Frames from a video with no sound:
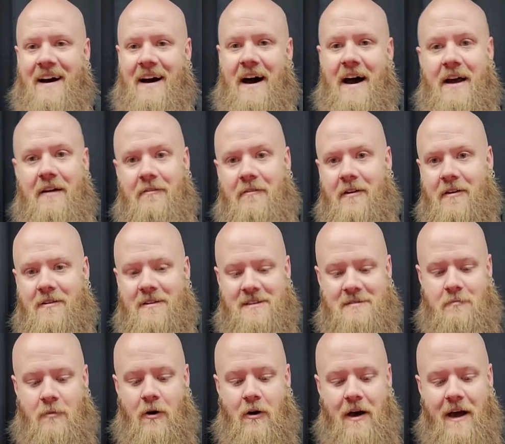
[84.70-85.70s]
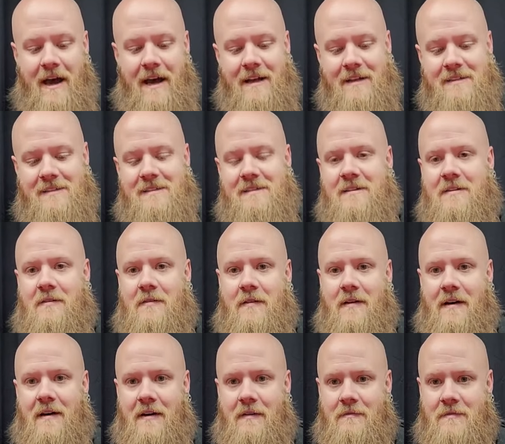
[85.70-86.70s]
I have very small hands,
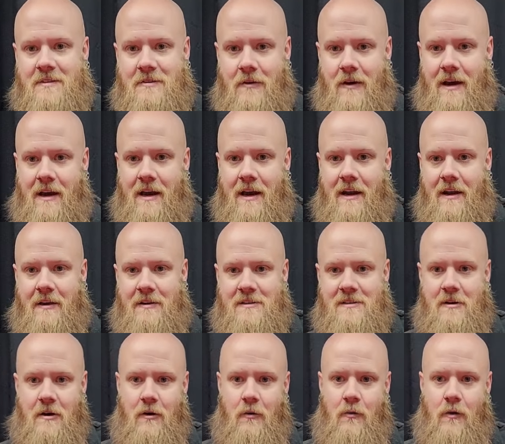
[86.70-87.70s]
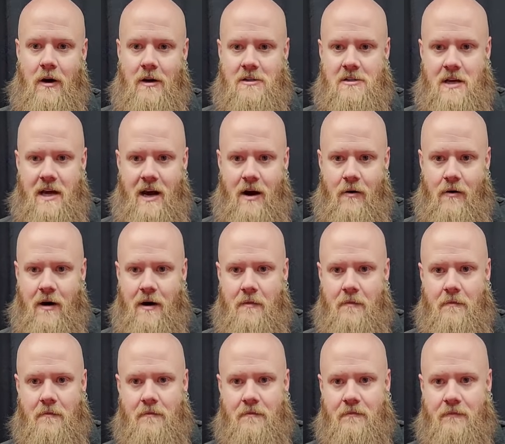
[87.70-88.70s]
um, so I kind of just gotta watch how
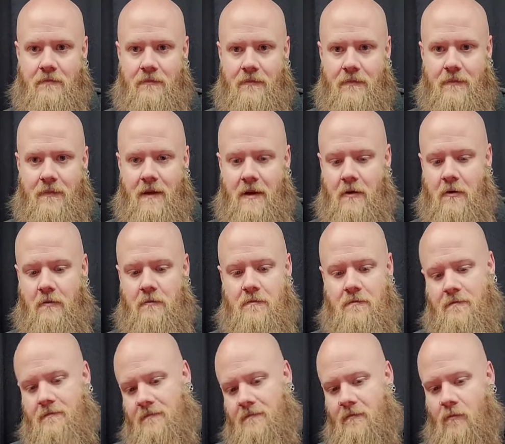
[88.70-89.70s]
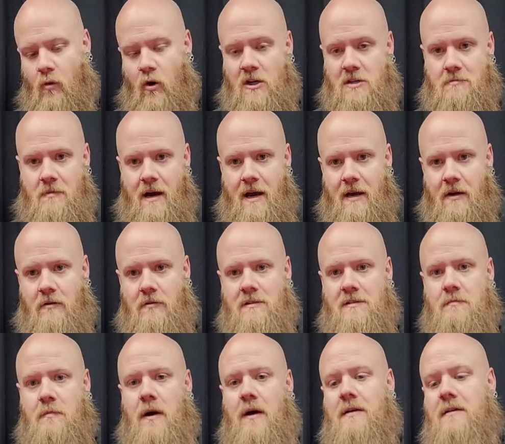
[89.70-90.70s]
I'm. You know, watch my angles.
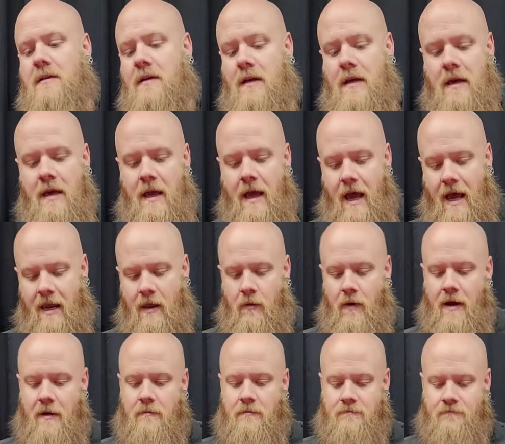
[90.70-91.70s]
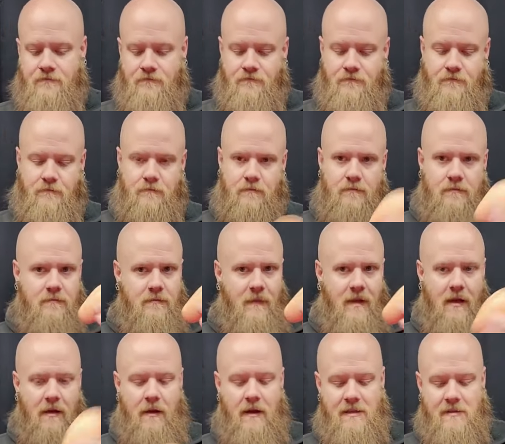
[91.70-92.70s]
But anyway,
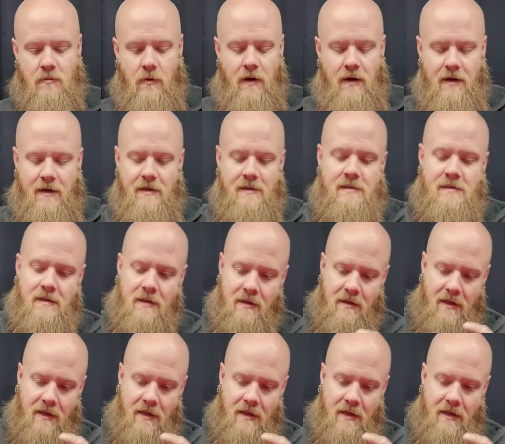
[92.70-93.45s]
that's what it is.